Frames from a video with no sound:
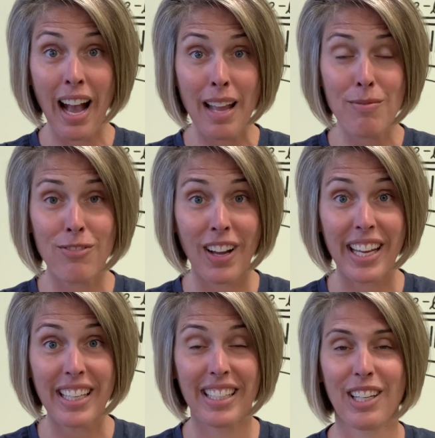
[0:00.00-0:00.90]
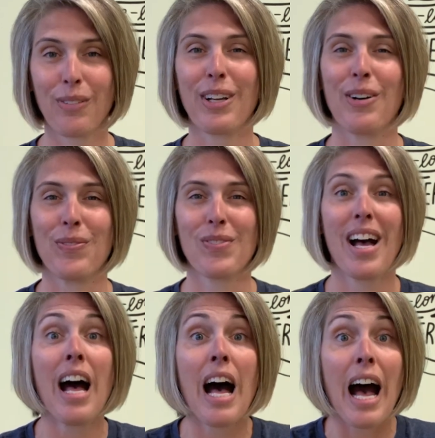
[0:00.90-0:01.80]
I'm fine. Here we go.
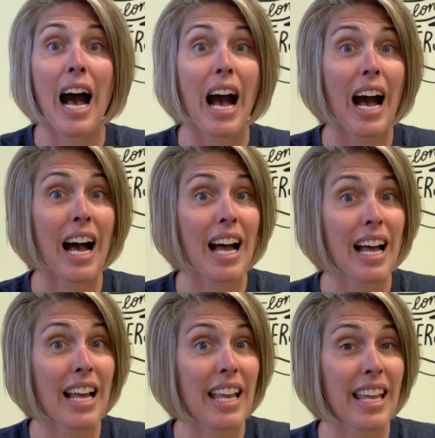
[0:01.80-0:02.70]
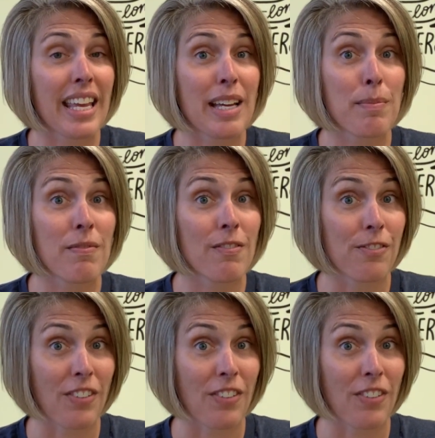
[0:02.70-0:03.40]
I am